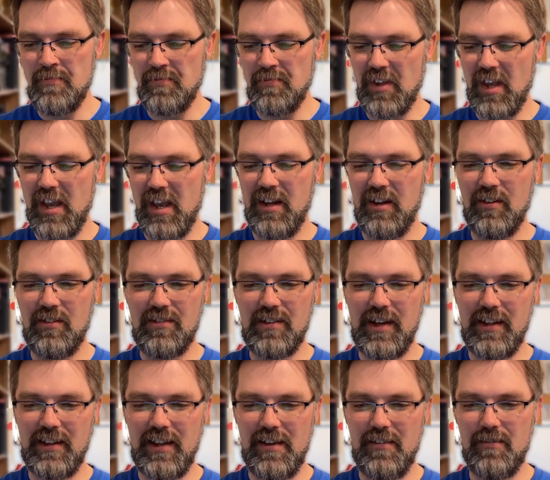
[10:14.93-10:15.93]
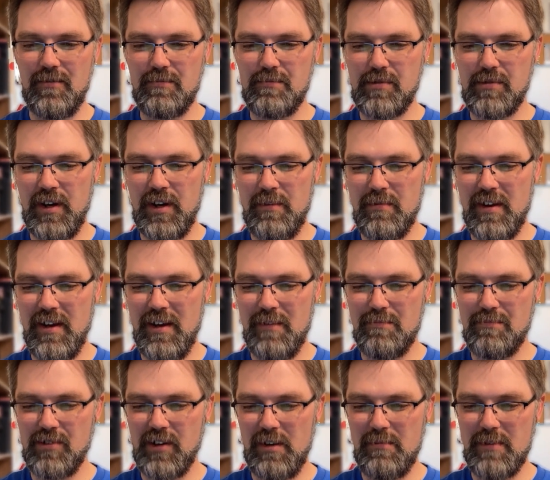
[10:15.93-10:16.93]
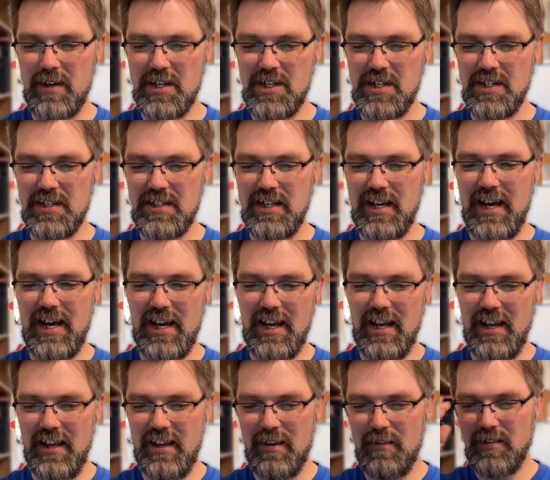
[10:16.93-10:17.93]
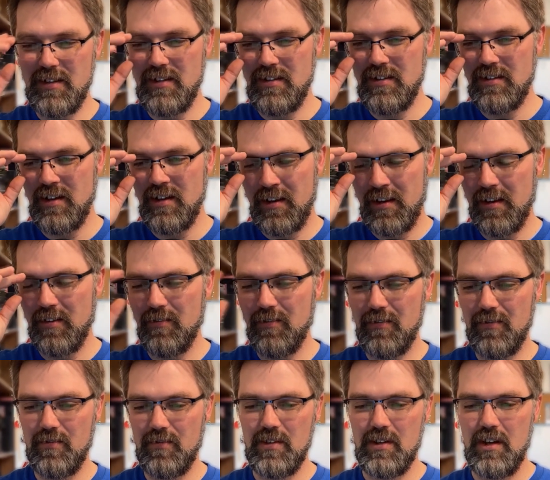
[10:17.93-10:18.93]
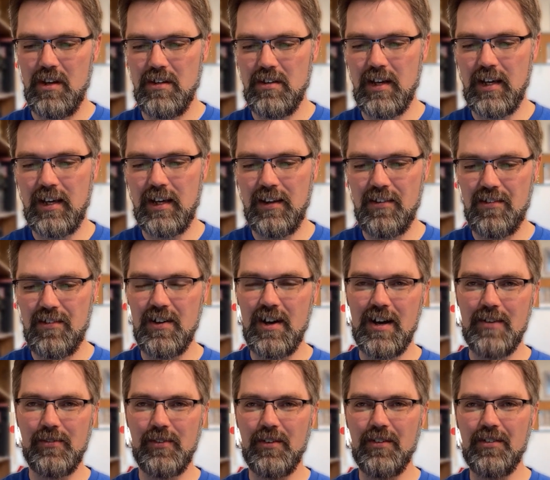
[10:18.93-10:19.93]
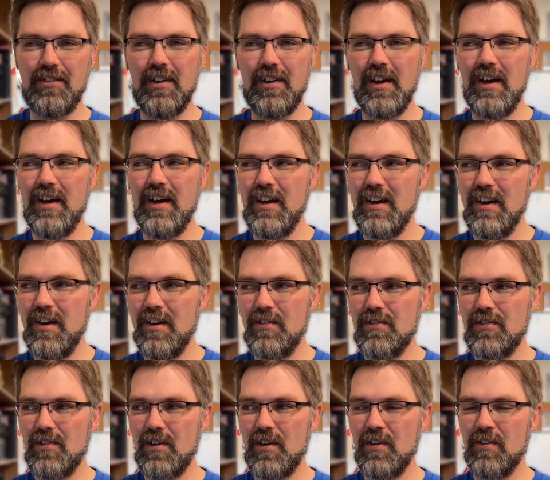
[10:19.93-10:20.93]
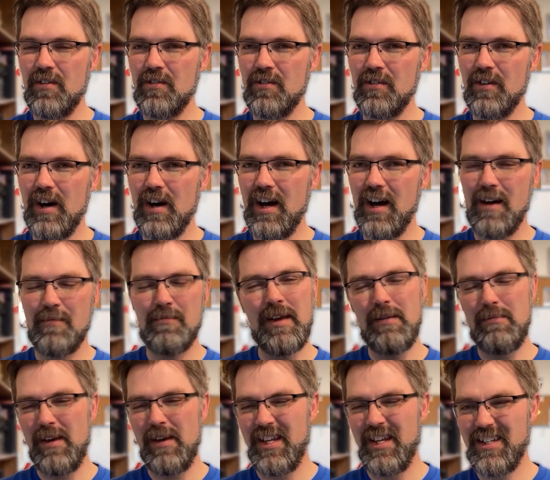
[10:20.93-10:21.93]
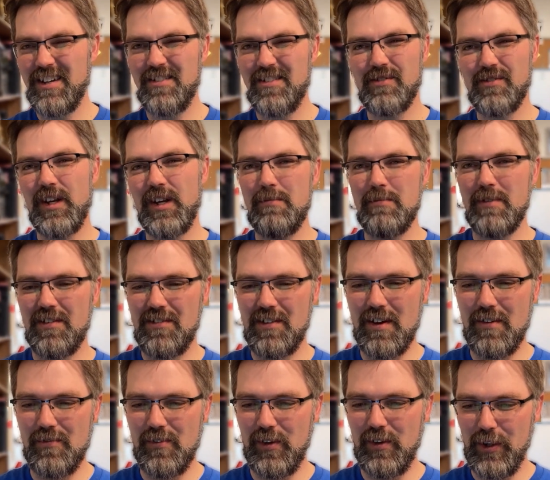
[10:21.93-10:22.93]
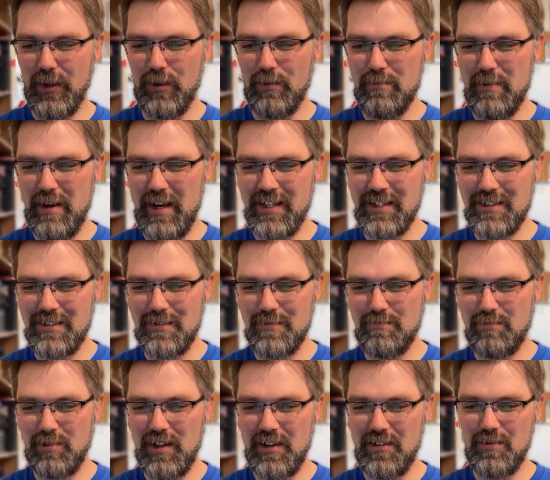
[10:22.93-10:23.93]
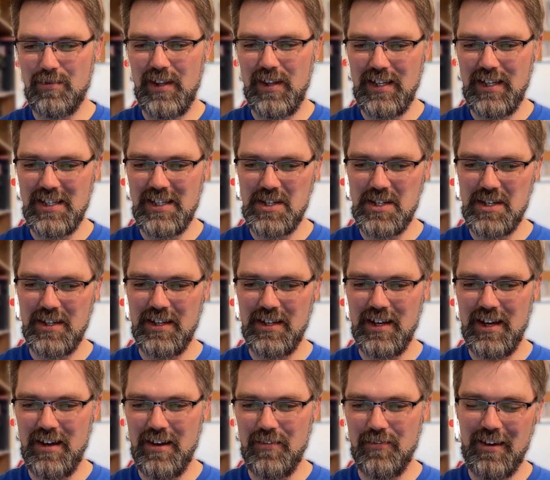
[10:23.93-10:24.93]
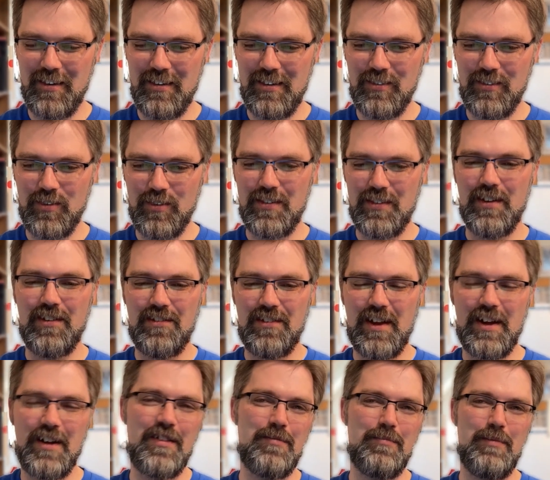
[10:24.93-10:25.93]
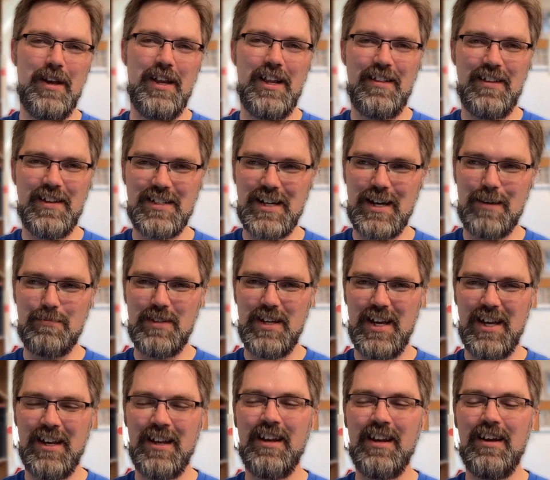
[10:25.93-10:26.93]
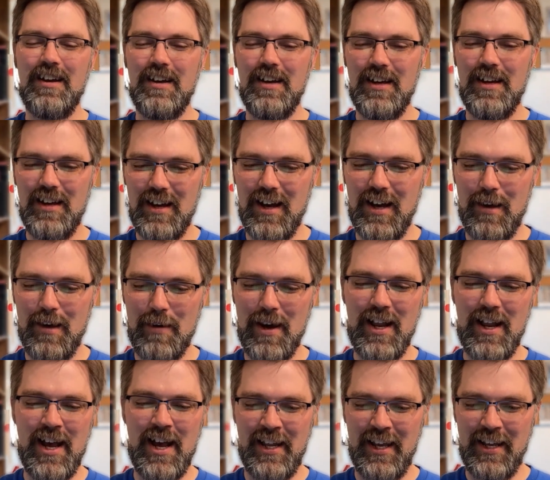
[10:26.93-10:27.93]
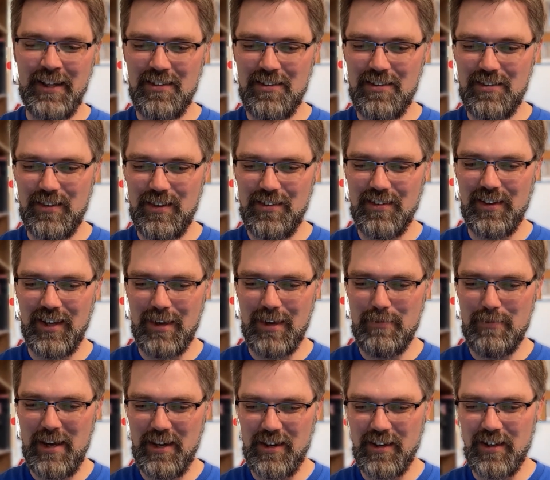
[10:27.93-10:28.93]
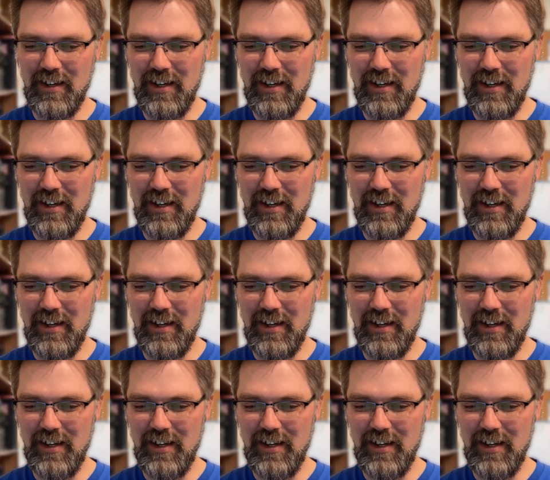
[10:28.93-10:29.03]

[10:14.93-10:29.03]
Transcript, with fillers: And it looks like they've pretty, it pretty much just added in a ton of Dickens novels. So uh, maybe it does redeem itself a little bit. Plus with the addition of North and South being in the top ten, uh, I, I like this list a lot better.